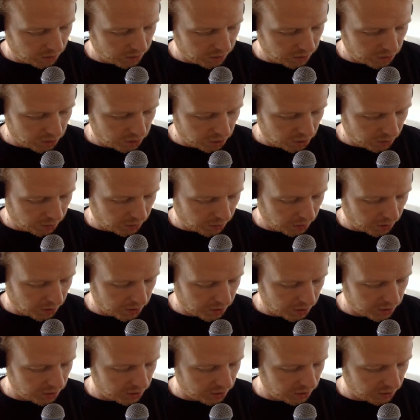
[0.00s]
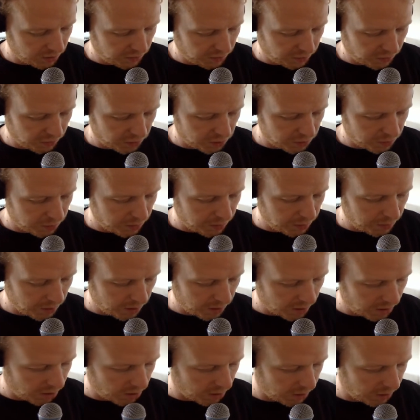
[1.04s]
to the party. First people
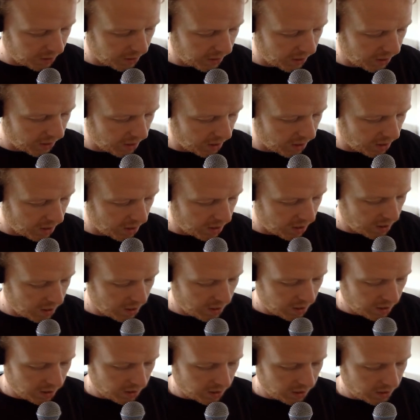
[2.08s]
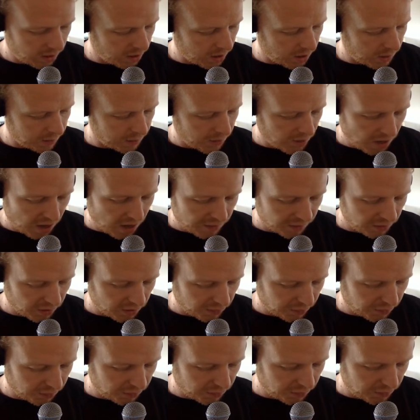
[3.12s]
are coming in. You're having
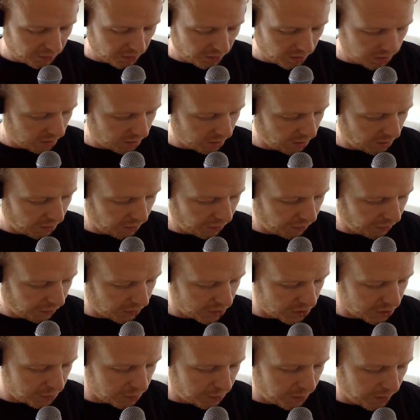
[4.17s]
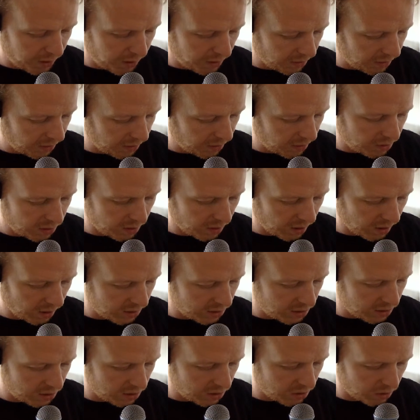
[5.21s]
your first beer.
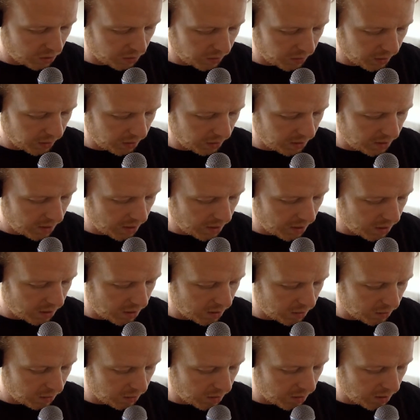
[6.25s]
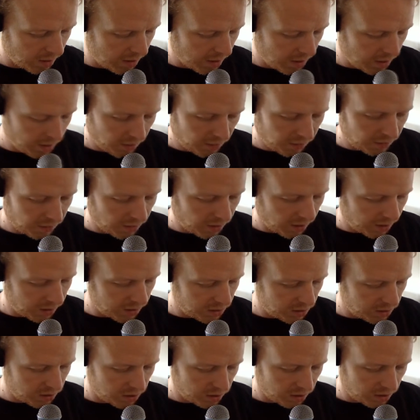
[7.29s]
Lights is going down.
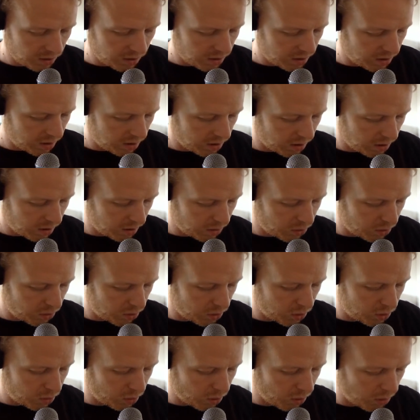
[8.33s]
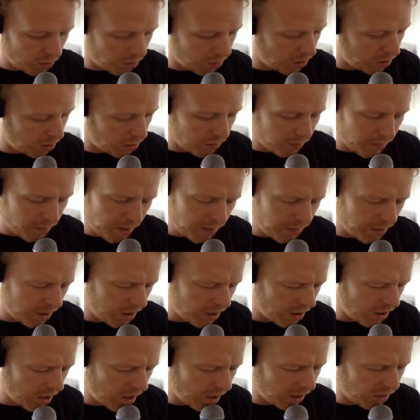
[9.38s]
Lights strobo, maybe
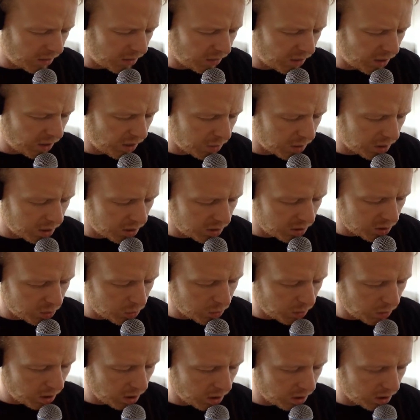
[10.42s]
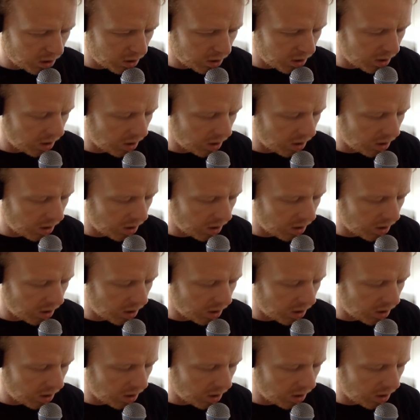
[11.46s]
not activated, but the smaller